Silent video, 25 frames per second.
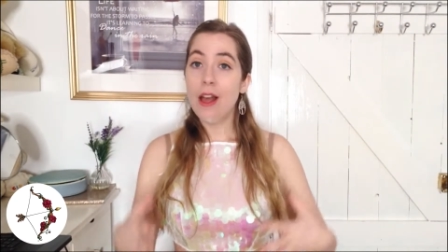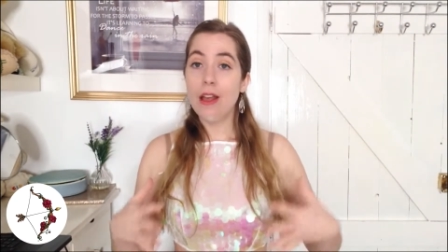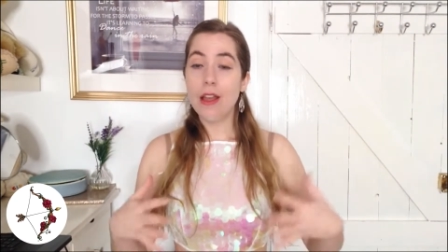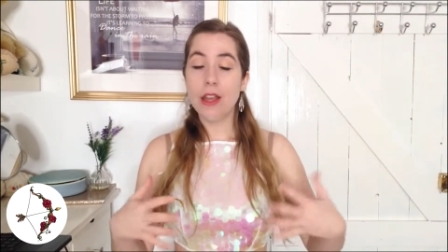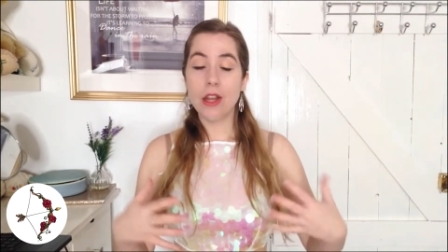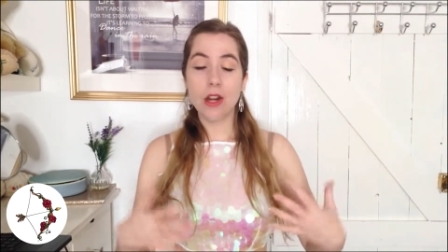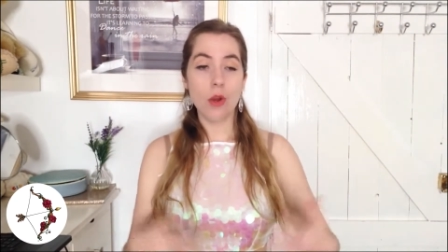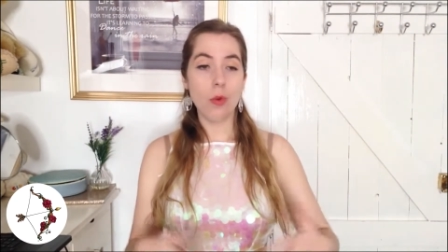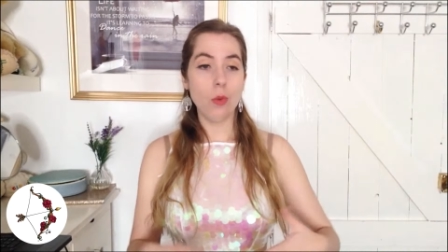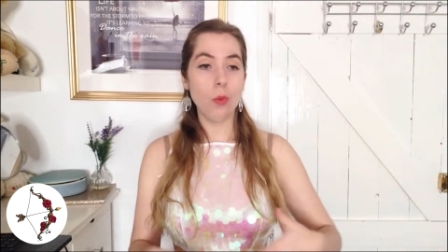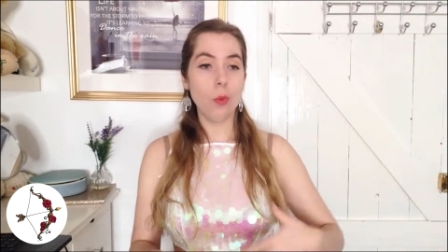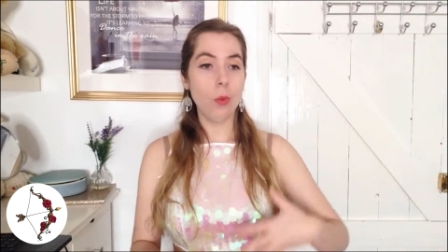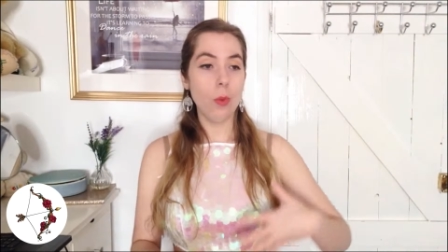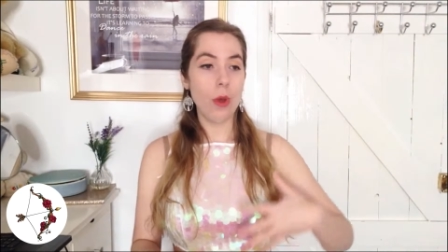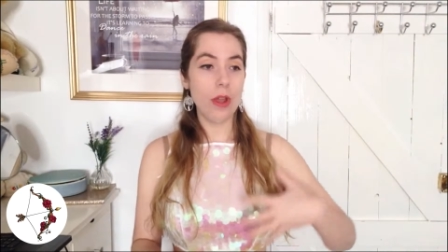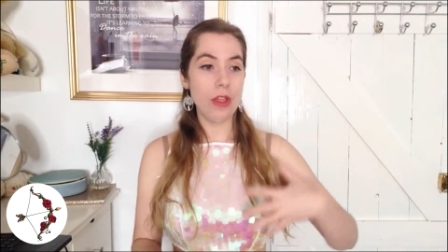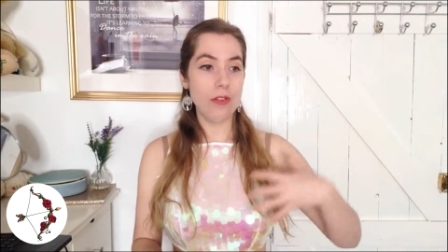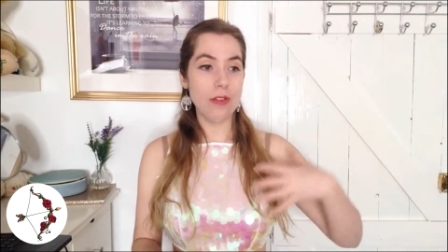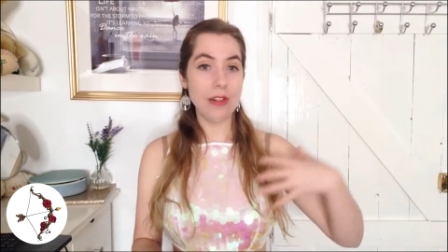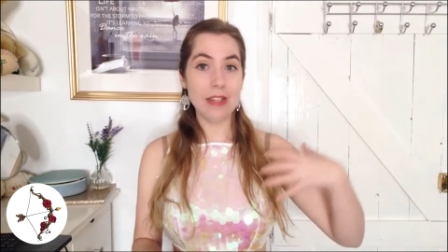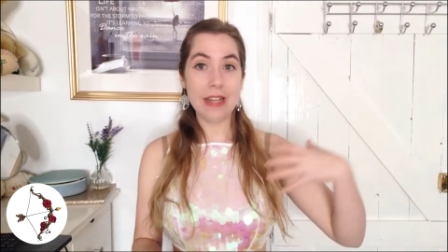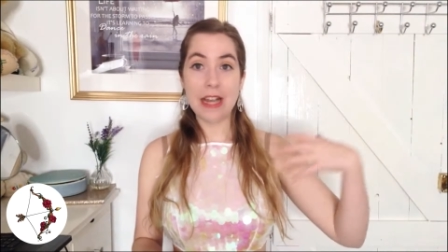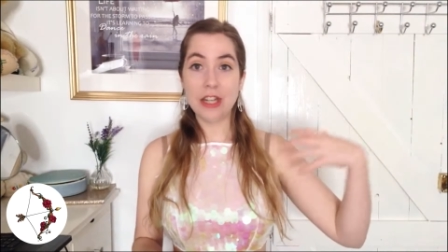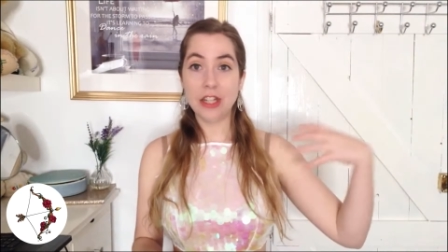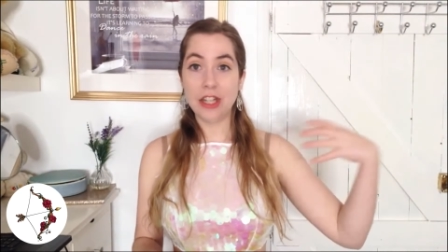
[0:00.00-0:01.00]
you know, whether
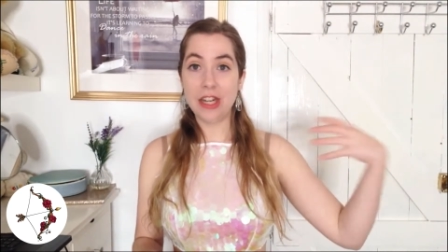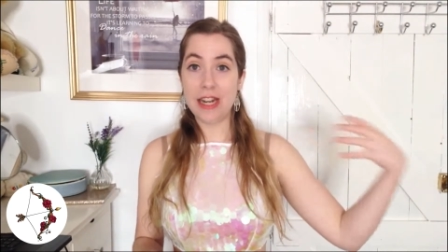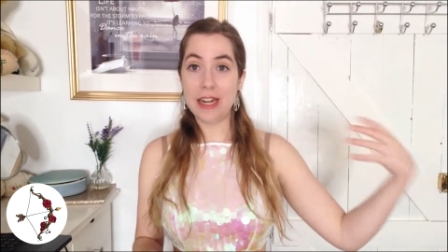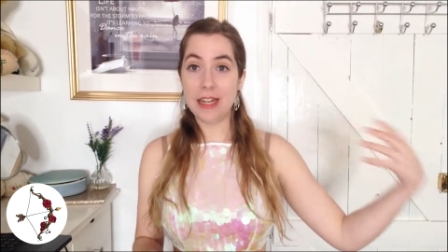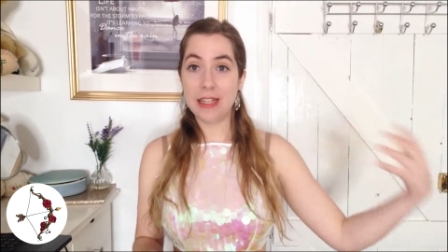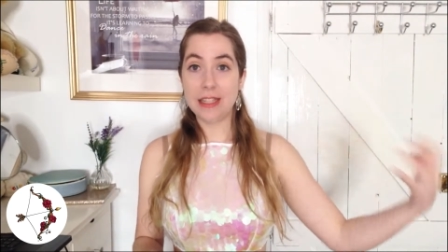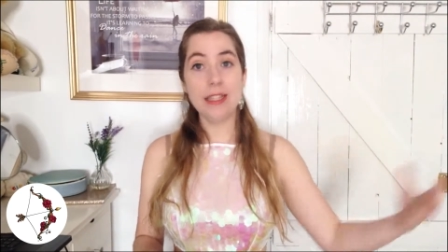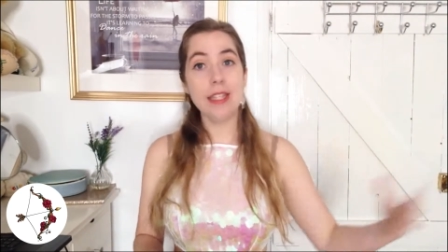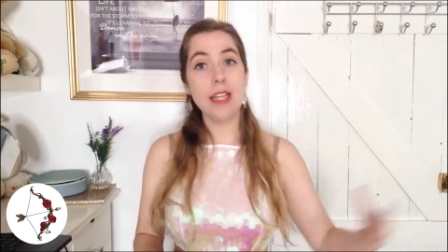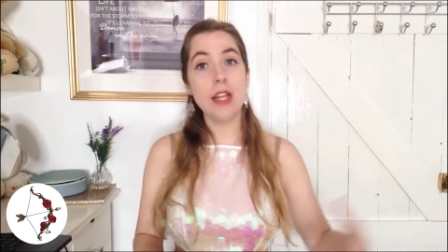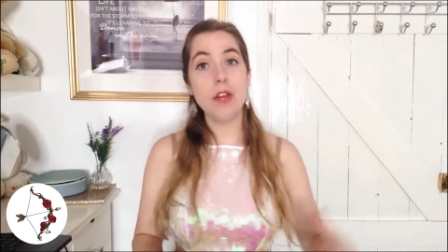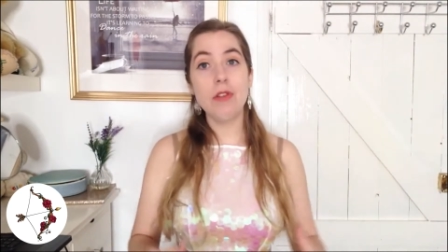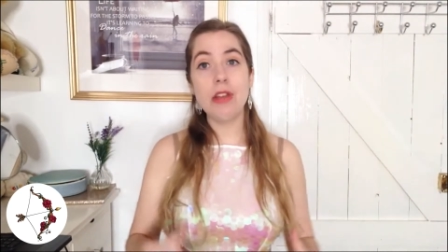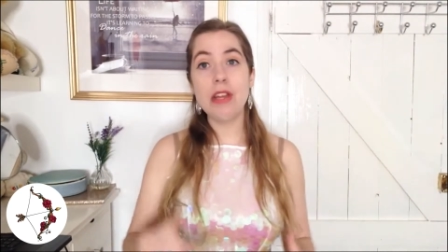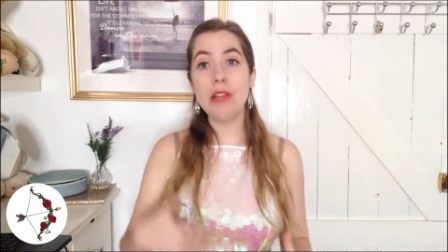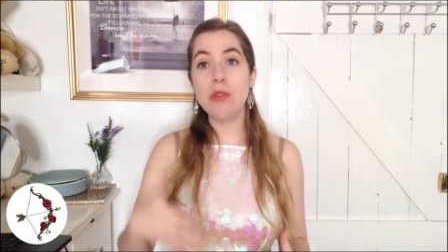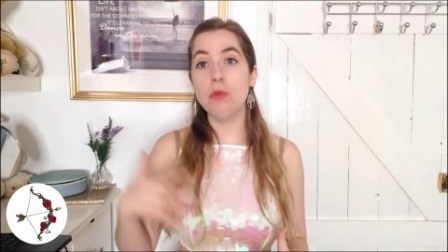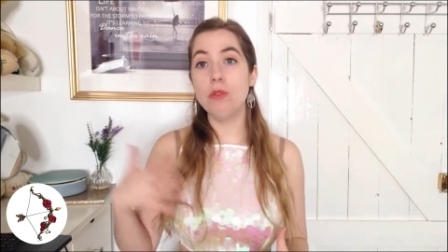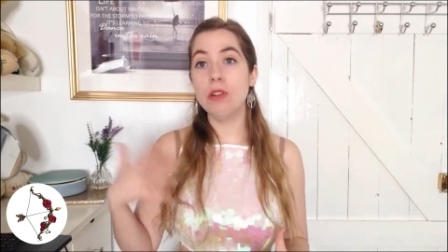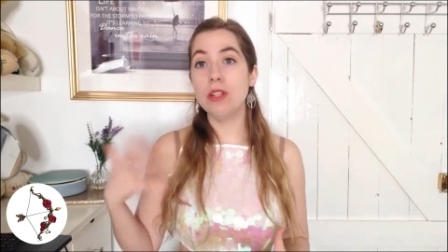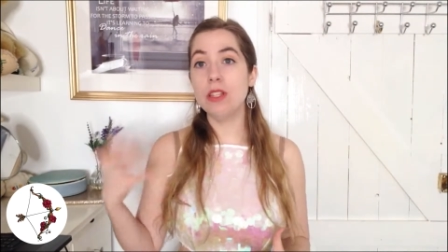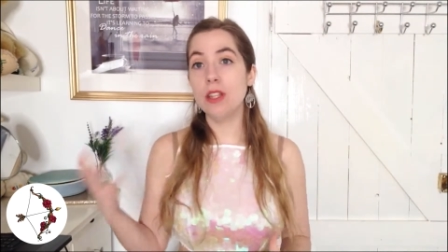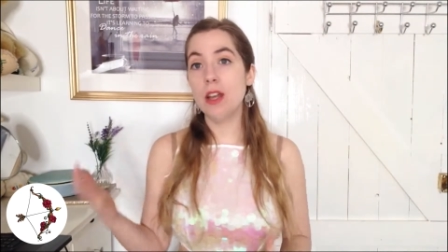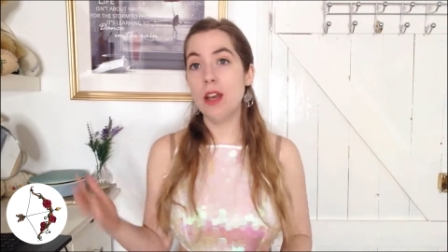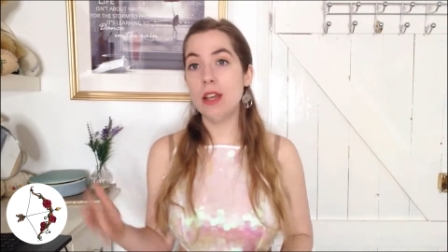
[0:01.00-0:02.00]
it's actually in a series
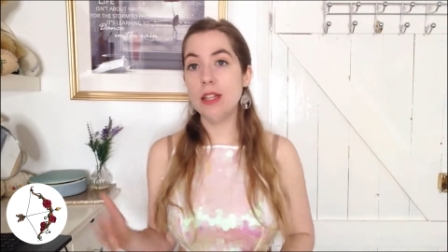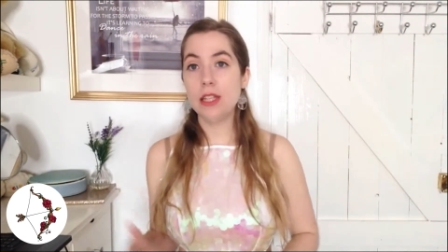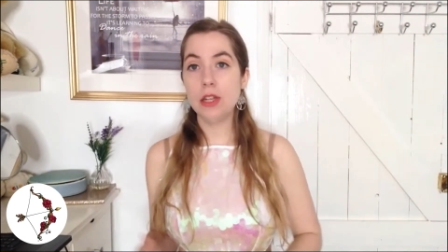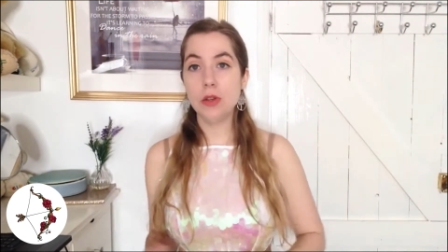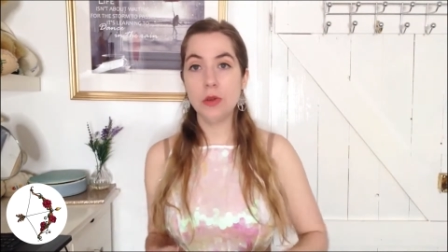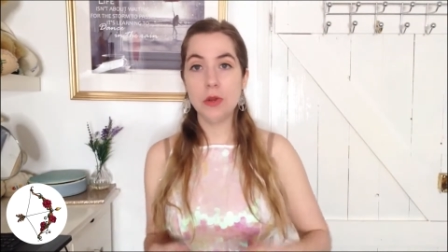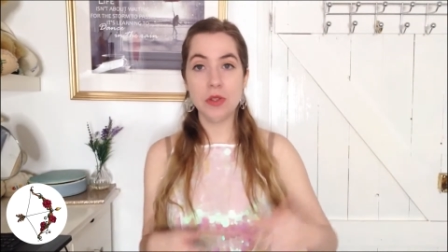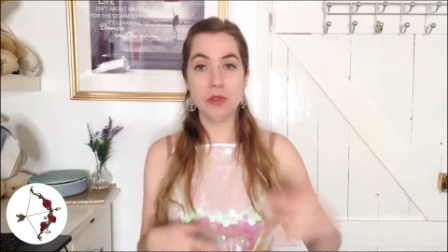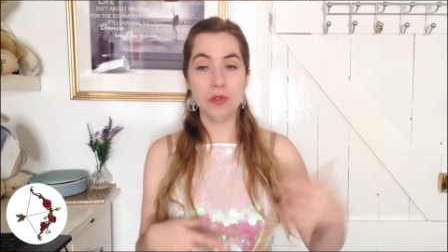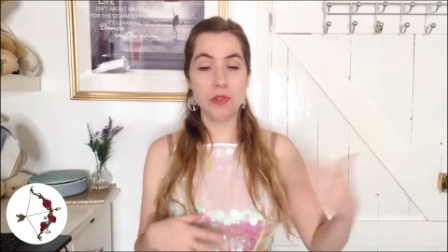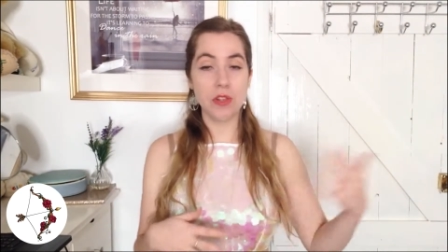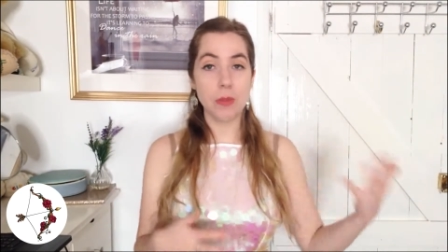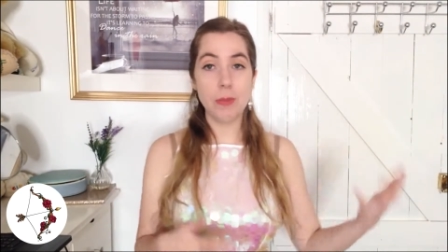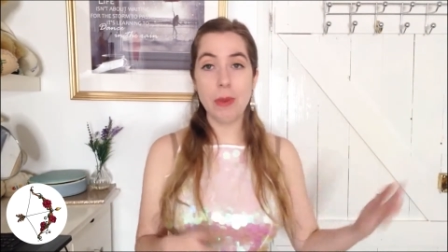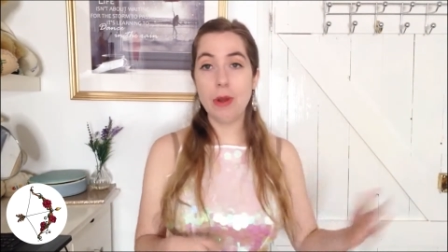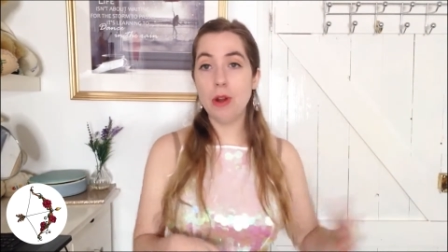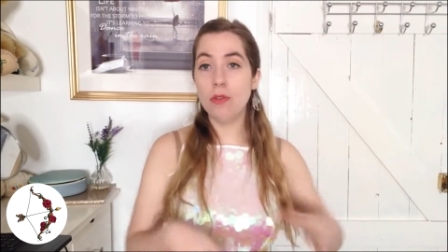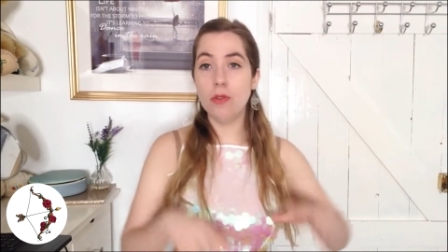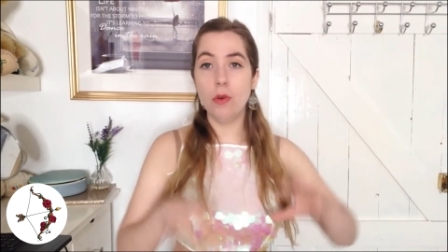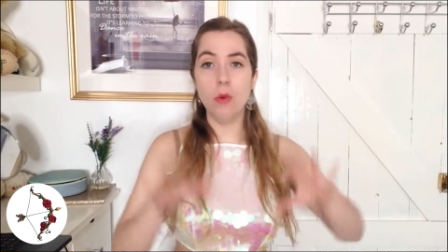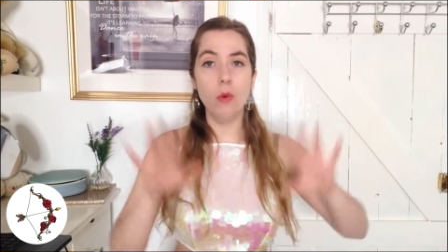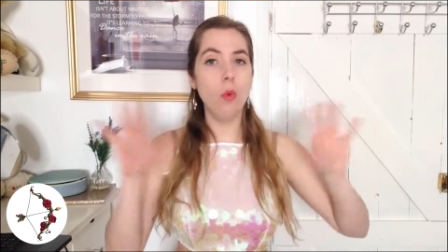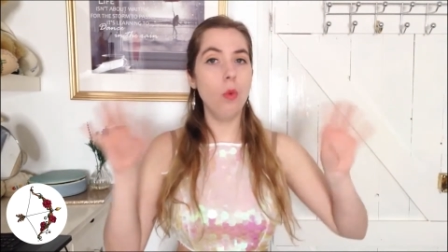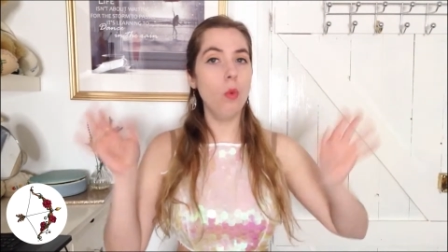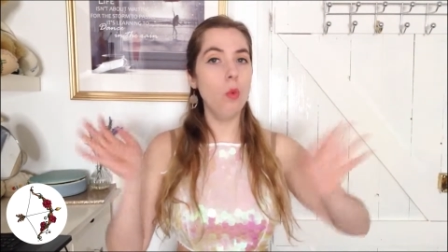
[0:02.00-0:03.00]
or a side series or a
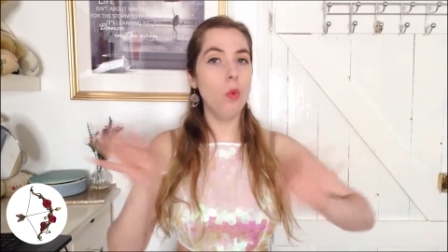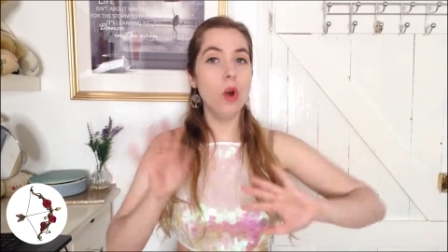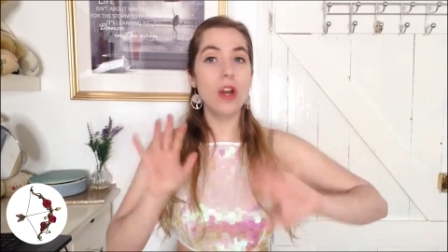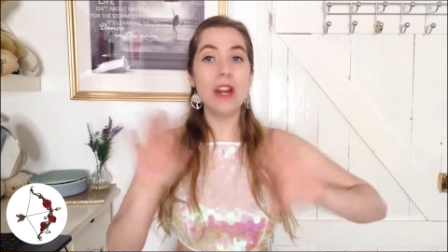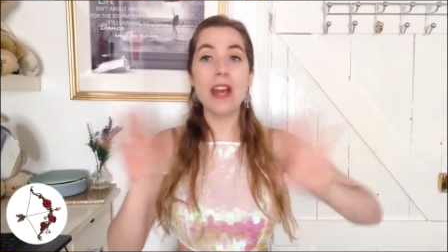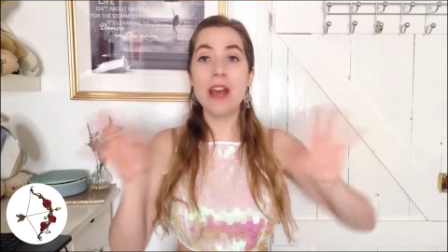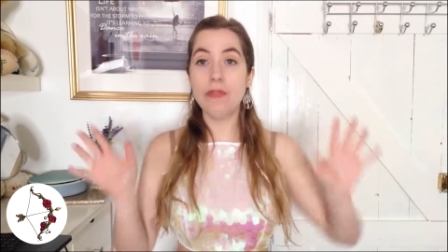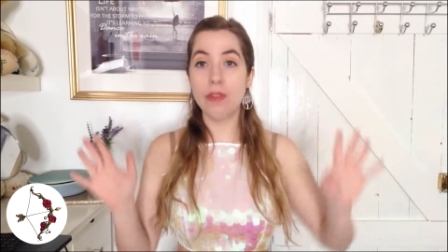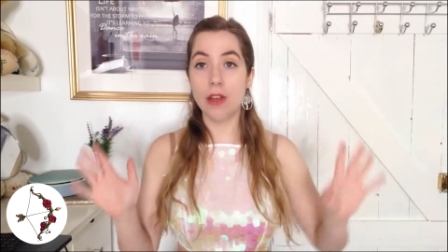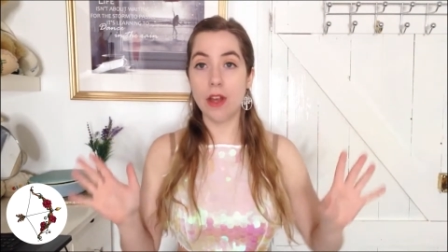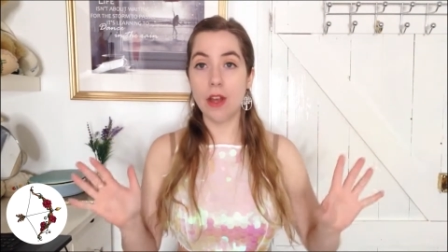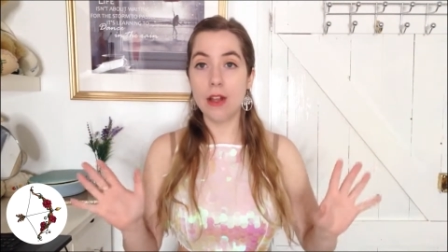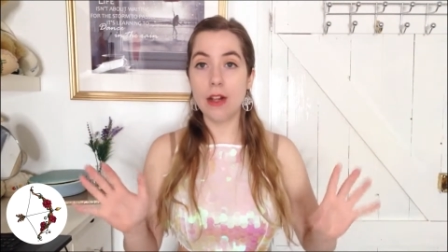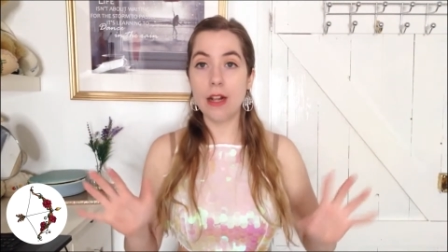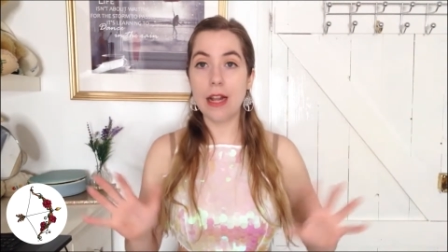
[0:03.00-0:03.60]
spin-off or whatever.